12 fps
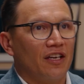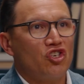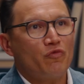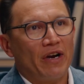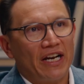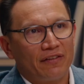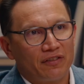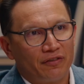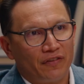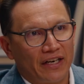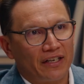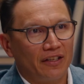You might have to
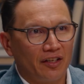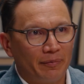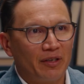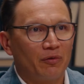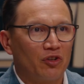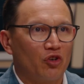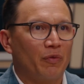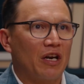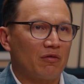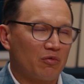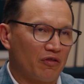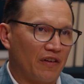fight a little bit with your
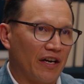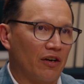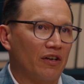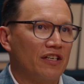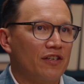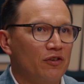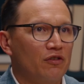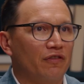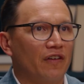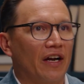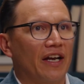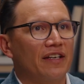payroll provider until you
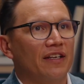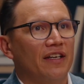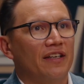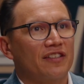find